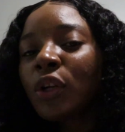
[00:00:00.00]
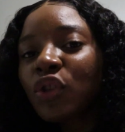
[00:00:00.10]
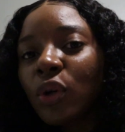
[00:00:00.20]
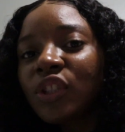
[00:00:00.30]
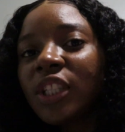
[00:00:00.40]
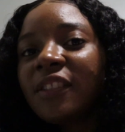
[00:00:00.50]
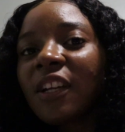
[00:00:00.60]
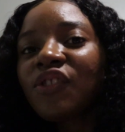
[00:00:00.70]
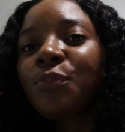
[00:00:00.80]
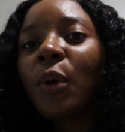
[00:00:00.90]
So
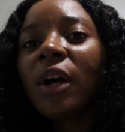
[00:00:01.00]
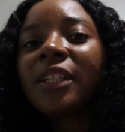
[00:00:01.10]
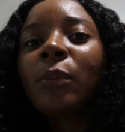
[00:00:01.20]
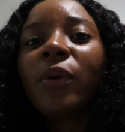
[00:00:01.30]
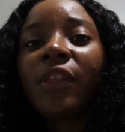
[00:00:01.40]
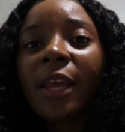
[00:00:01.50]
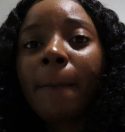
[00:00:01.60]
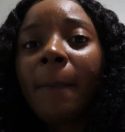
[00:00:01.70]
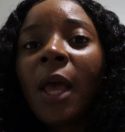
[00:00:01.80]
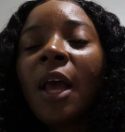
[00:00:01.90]
Jesus brought them with
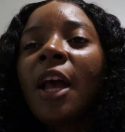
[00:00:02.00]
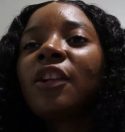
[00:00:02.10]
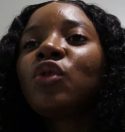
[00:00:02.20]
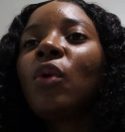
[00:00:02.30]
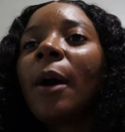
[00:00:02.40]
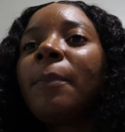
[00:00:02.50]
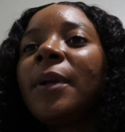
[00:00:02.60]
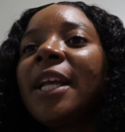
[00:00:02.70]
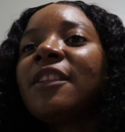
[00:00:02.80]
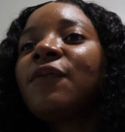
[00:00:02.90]
him to a
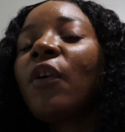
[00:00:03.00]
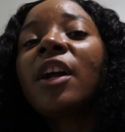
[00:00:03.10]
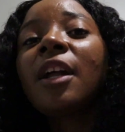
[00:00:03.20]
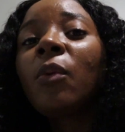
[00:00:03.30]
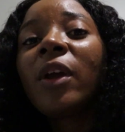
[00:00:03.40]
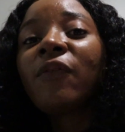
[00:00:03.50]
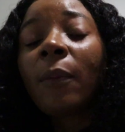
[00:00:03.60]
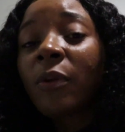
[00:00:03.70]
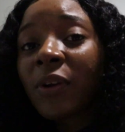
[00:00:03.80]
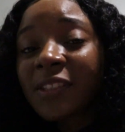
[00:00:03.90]
place farther away
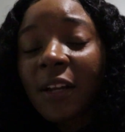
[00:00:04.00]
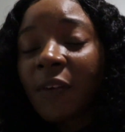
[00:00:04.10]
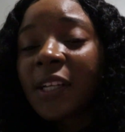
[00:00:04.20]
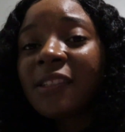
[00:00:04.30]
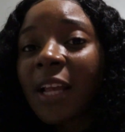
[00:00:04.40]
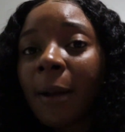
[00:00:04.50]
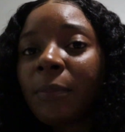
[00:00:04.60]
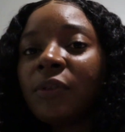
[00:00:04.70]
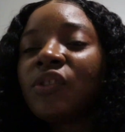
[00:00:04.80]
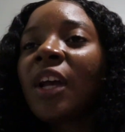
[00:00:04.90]
from the rest of the
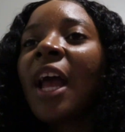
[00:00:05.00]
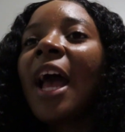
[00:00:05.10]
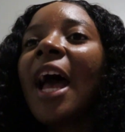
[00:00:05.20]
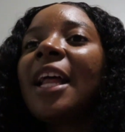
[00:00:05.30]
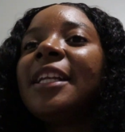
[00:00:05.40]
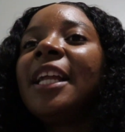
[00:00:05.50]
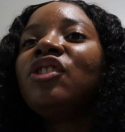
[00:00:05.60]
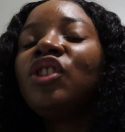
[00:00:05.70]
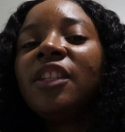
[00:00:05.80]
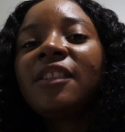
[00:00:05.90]
disciples. And
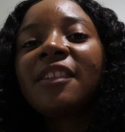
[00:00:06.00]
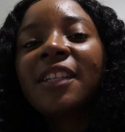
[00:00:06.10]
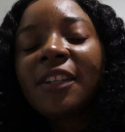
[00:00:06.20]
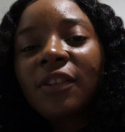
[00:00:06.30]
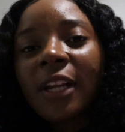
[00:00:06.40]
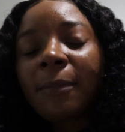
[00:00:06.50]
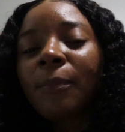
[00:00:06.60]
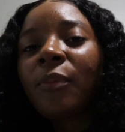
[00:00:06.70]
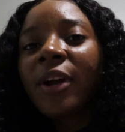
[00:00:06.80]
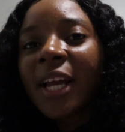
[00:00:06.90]
then Jesus said to
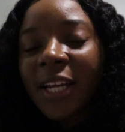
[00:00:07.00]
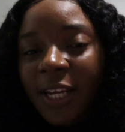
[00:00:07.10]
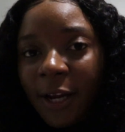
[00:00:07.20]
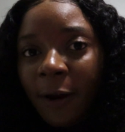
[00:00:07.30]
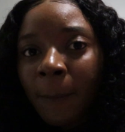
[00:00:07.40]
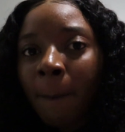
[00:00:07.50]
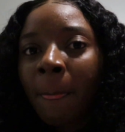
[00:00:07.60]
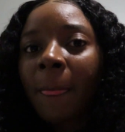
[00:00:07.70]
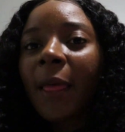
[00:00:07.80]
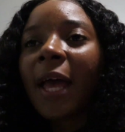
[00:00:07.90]
them, pray here.
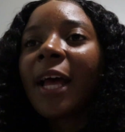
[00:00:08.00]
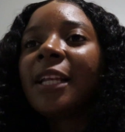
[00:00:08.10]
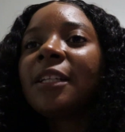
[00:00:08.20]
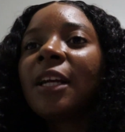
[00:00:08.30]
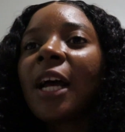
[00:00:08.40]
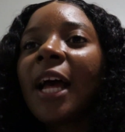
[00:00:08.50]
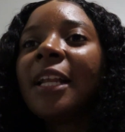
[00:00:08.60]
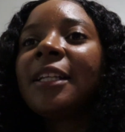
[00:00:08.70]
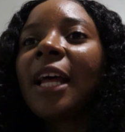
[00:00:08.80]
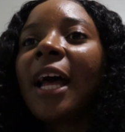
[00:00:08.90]

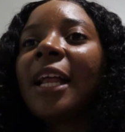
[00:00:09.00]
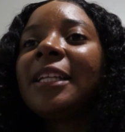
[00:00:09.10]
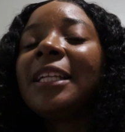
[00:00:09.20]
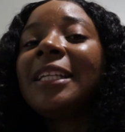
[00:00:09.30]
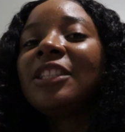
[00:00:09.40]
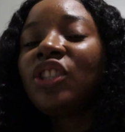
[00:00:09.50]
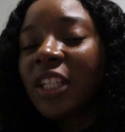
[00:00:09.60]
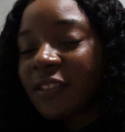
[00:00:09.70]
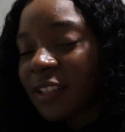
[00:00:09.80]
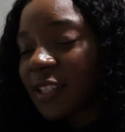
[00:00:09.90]
And
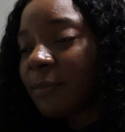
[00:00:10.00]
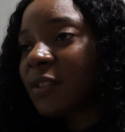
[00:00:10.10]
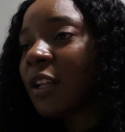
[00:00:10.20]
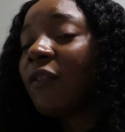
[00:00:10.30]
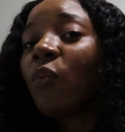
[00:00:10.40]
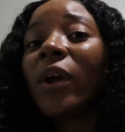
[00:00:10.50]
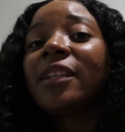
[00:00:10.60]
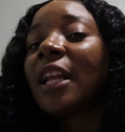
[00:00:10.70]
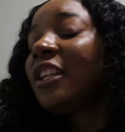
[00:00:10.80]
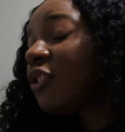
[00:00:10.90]
Jesus himself
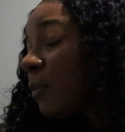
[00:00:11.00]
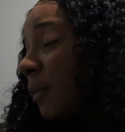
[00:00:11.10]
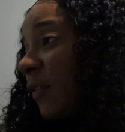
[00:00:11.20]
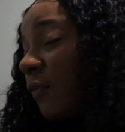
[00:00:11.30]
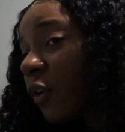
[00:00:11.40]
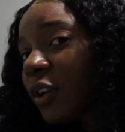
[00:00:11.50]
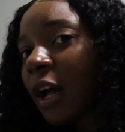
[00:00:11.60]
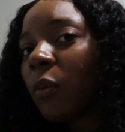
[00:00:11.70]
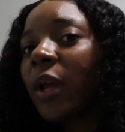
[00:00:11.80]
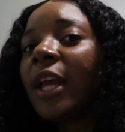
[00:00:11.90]
went a little bit
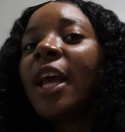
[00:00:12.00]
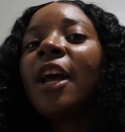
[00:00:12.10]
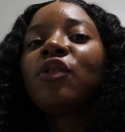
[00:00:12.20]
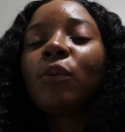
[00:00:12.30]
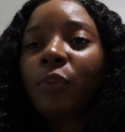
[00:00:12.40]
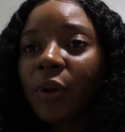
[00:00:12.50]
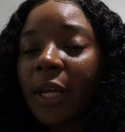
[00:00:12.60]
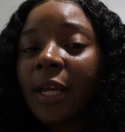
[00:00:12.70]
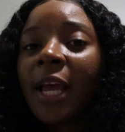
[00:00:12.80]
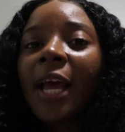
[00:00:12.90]
further away to
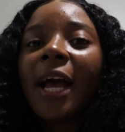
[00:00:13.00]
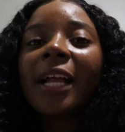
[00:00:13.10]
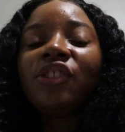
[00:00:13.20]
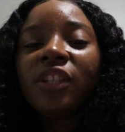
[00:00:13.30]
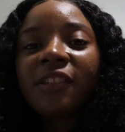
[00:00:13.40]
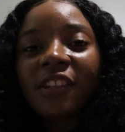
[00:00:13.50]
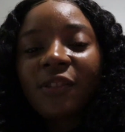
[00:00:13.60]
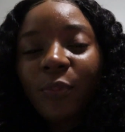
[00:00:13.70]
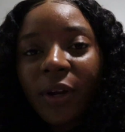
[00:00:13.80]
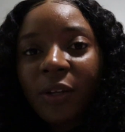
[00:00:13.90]
pray. And
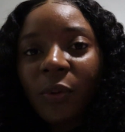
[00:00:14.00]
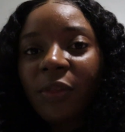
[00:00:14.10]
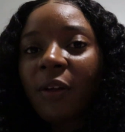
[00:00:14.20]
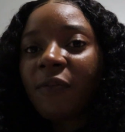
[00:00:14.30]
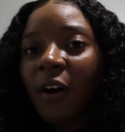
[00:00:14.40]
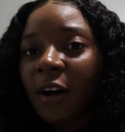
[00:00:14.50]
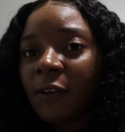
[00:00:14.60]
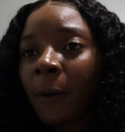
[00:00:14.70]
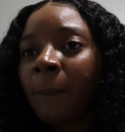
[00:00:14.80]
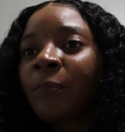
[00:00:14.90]
Jesus prayed with the
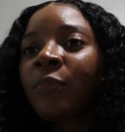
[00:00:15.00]
Father.